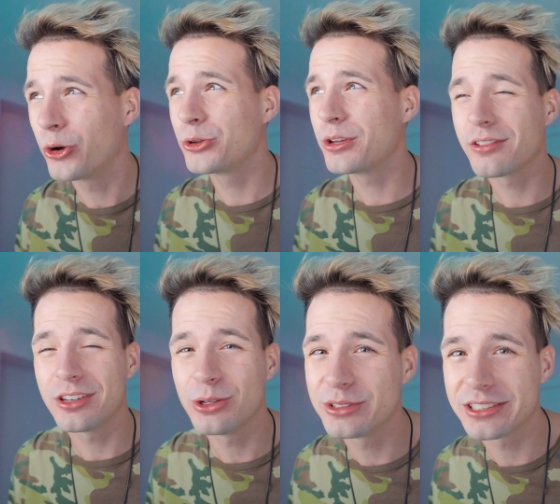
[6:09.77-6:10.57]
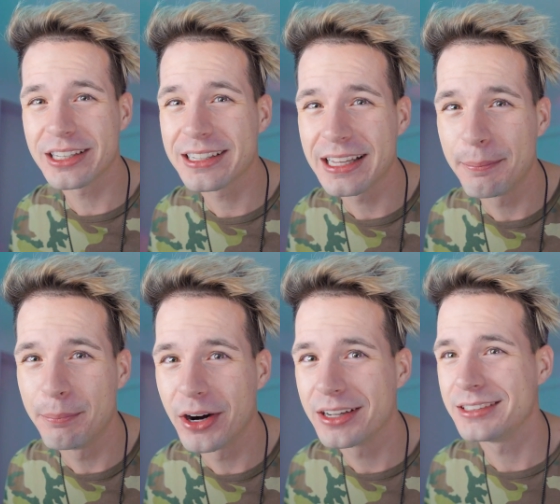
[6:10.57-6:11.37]
All you have to do is click
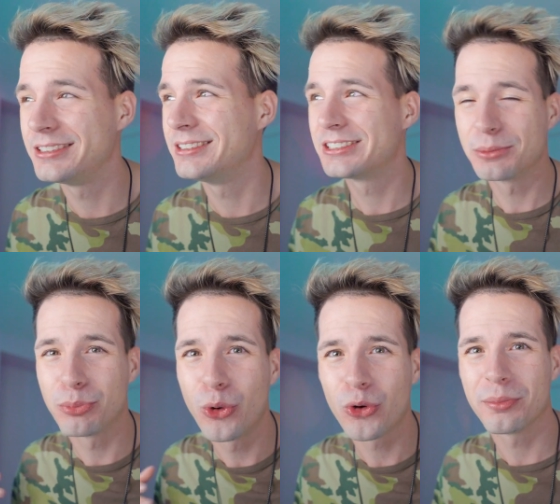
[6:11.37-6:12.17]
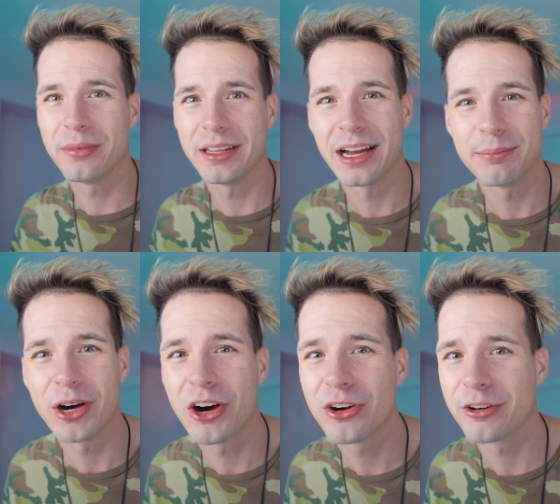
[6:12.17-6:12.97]
that button. Support me. I'm
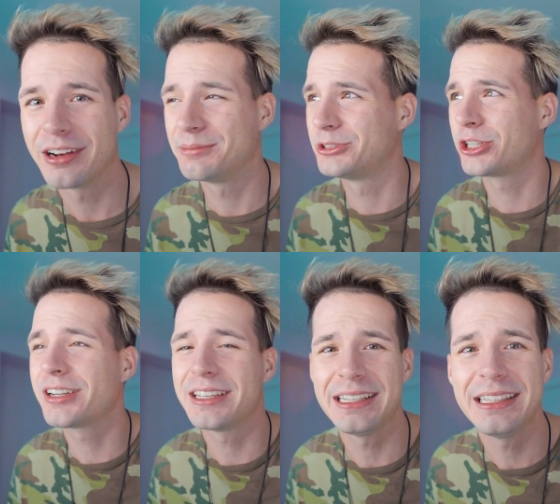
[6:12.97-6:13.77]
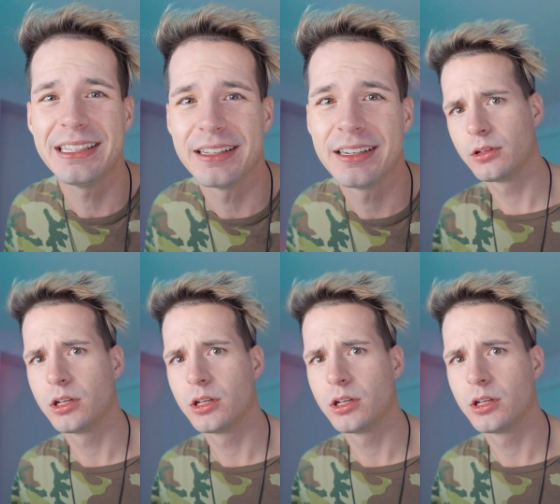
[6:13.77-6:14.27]
hungry. I'm trying to eat.